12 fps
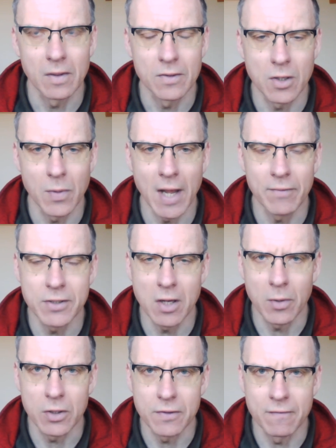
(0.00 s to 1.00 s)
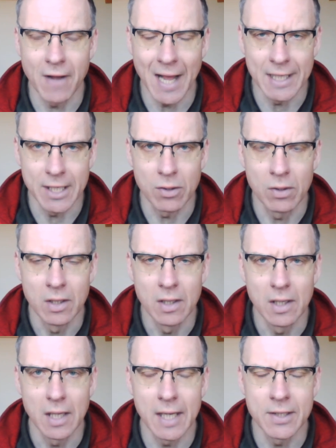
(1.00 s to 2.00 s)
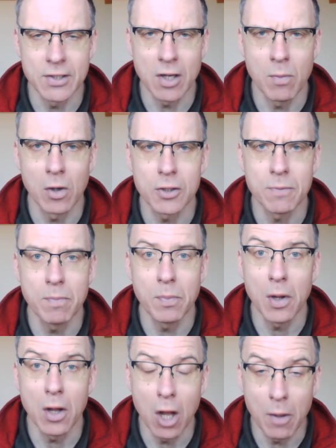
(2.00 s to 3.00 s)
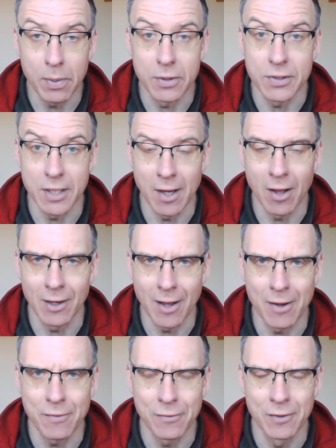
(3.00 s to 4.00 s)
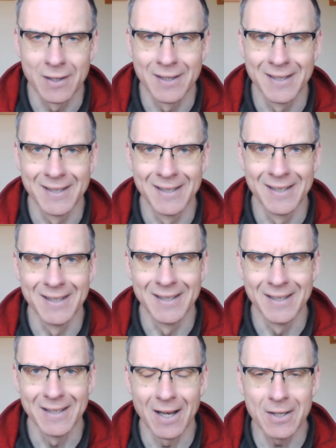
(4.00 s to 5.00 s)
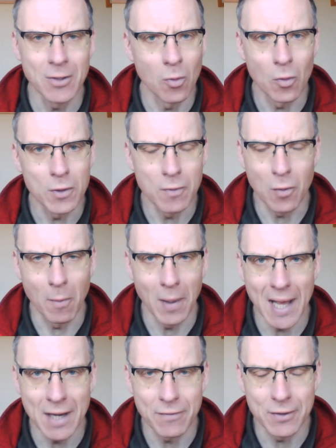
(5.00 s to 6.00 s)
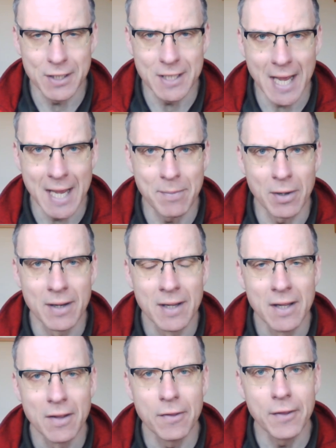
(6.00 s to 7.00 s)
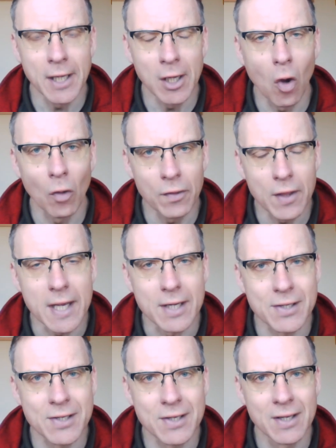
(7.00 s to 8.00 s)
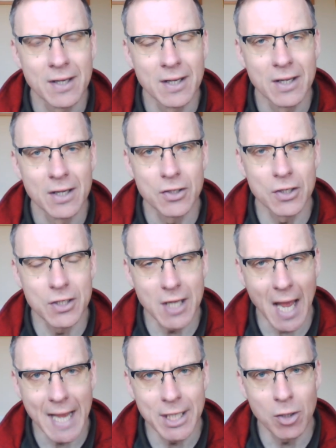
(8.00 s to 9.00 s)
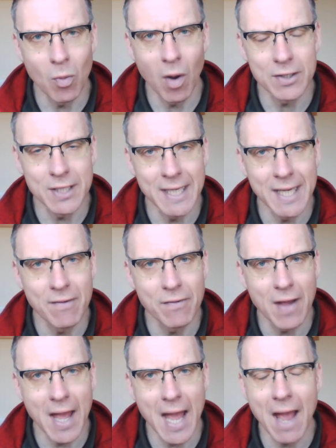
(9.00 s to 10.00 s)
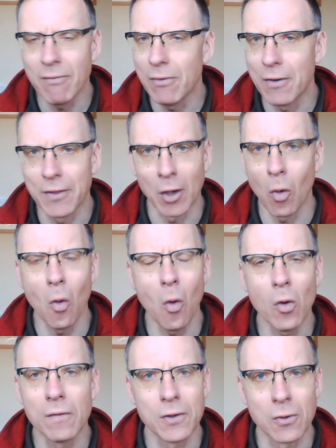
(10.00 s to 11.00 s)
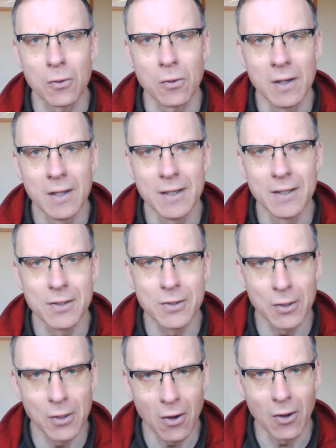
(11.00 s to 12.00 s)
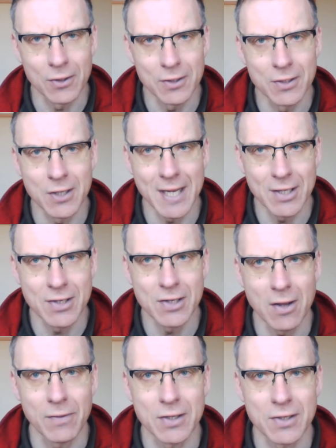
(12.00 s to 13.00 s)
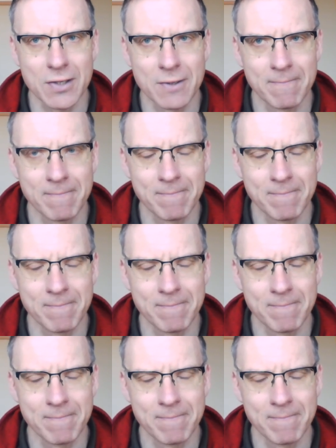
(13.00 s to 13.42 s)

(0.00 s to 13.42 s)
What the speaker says: So we have so much value and so much purpose in our life. I don't know what you've got planned for today, but think on this. Today you are to give everything, all of you, to God, to his service.